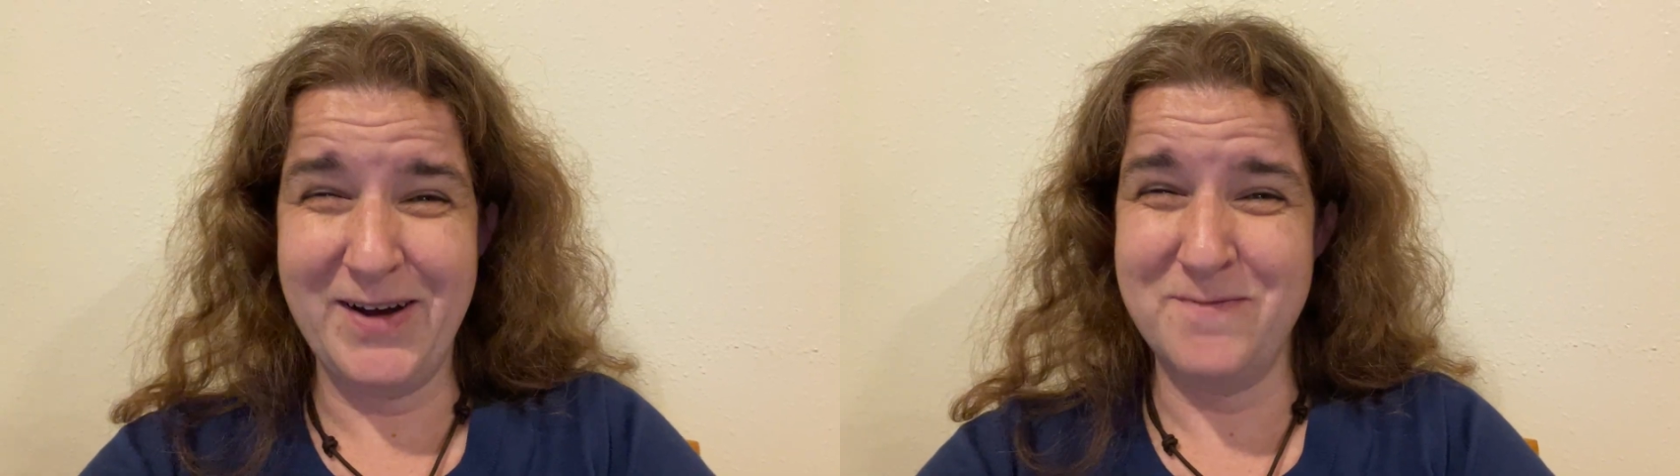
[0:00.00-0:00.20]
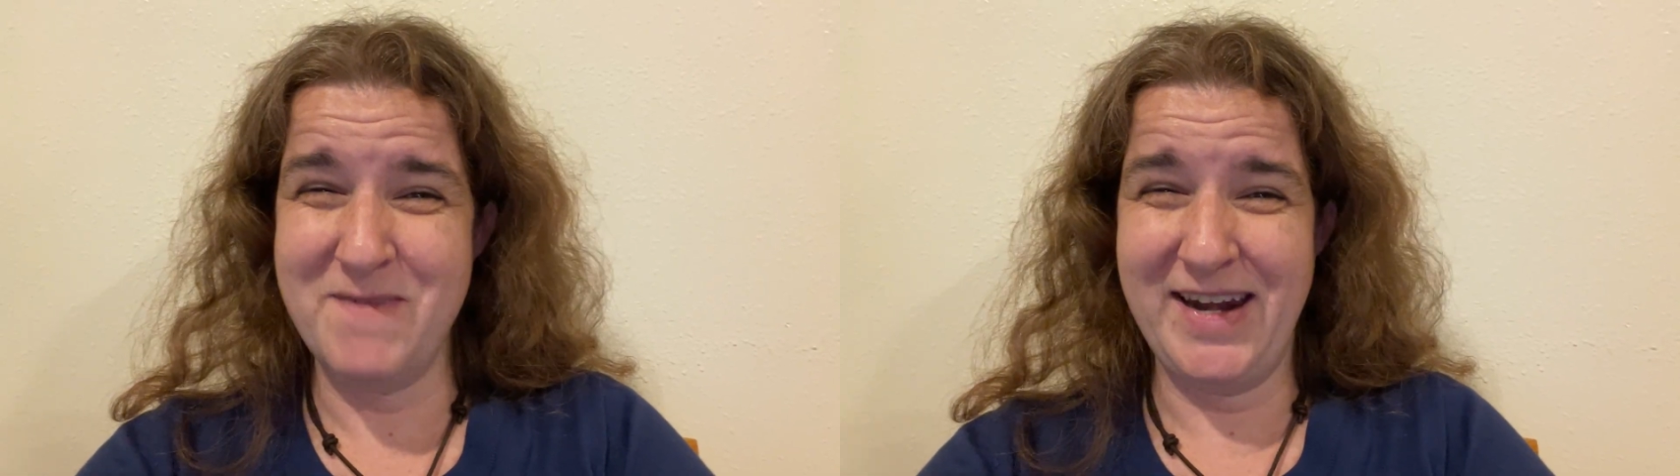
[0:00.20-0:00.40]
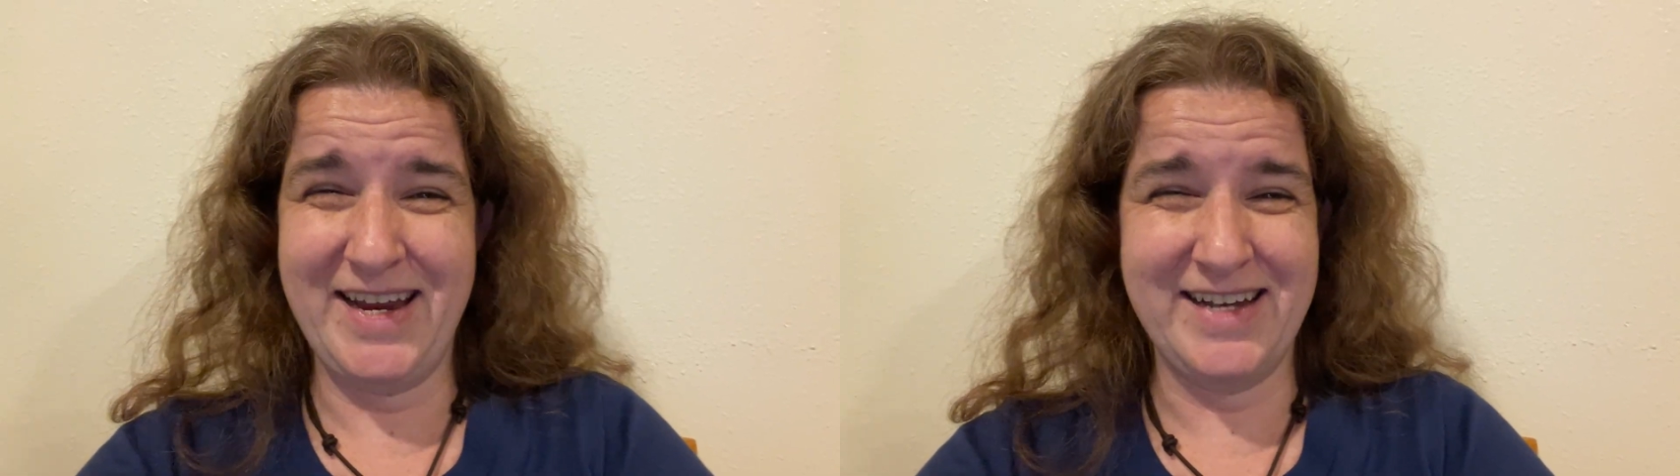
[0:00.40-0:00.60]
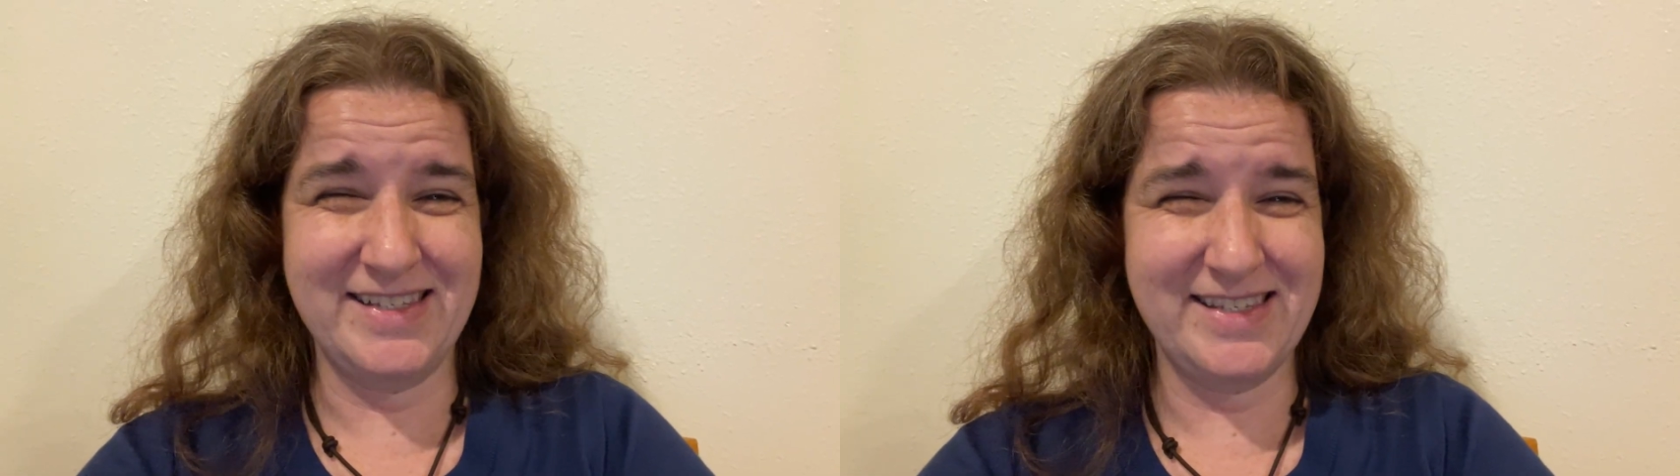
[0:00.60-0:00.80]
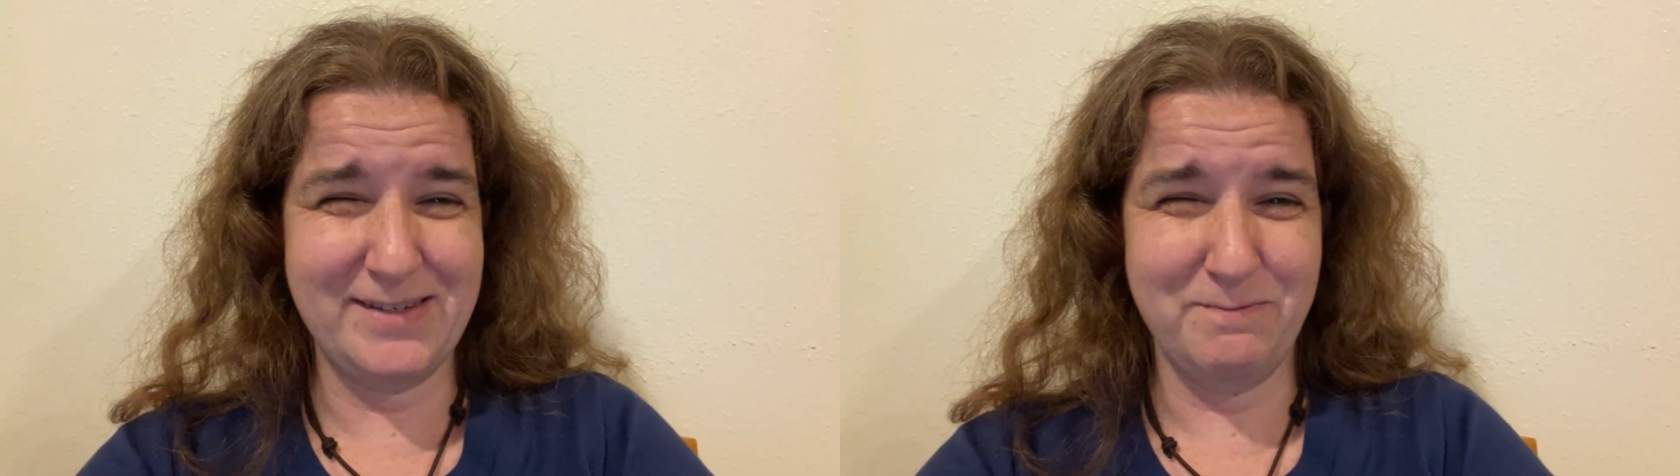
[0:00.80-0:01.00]
Many
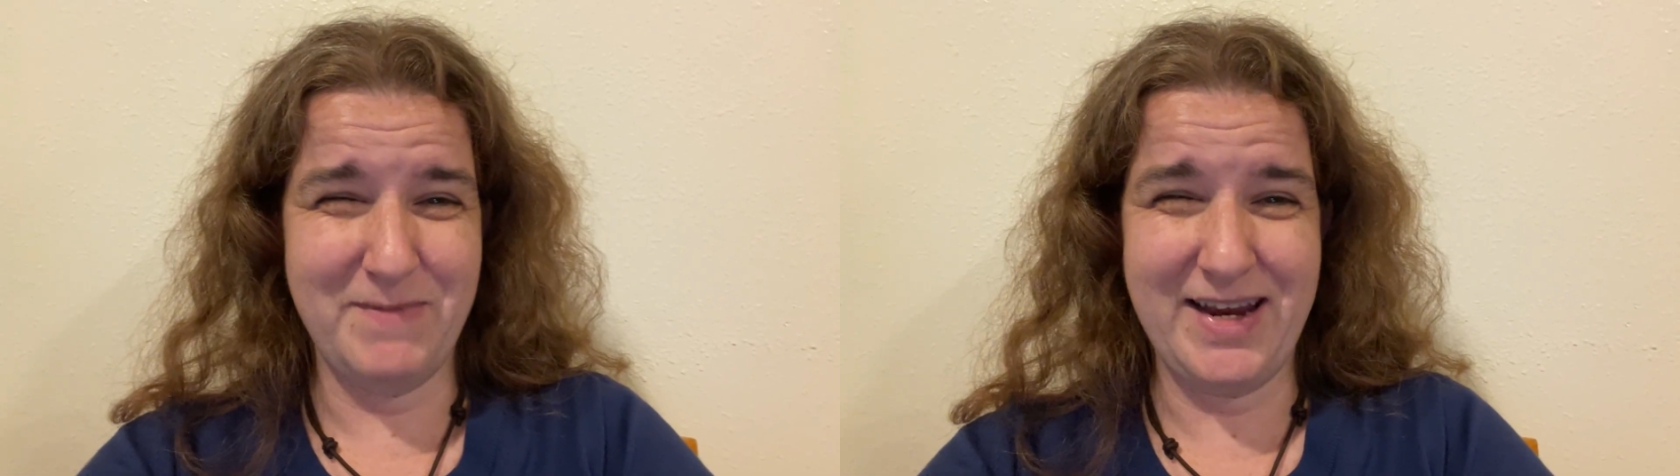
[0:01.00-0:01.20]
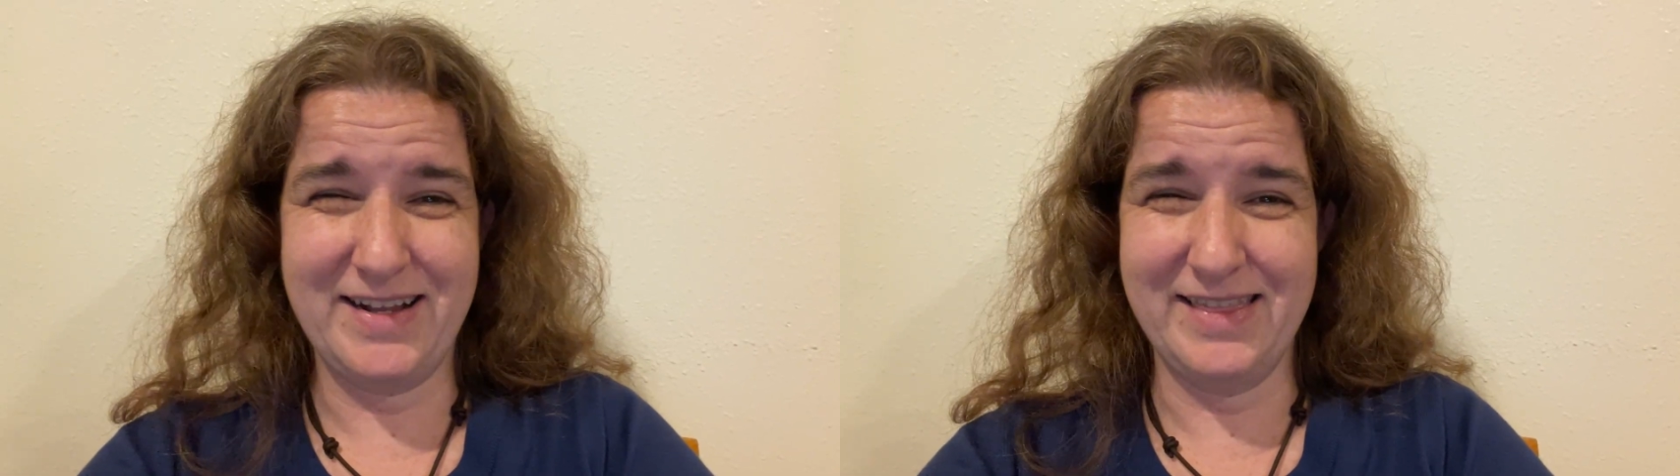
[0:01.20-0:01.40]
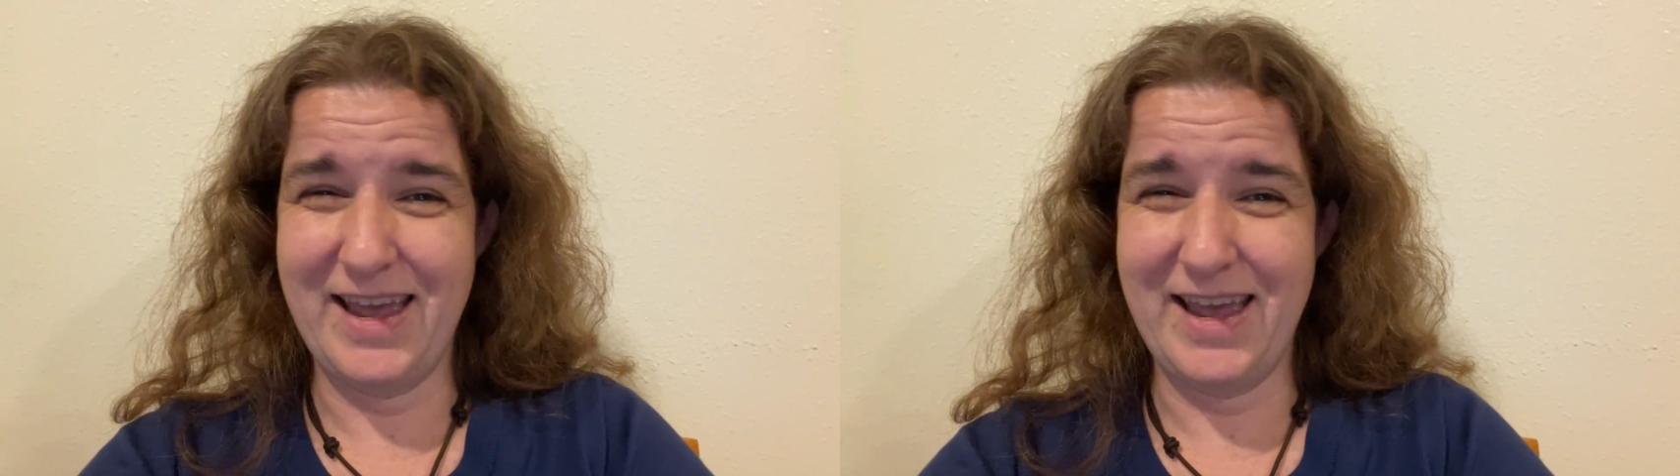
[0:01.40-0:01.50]
hands make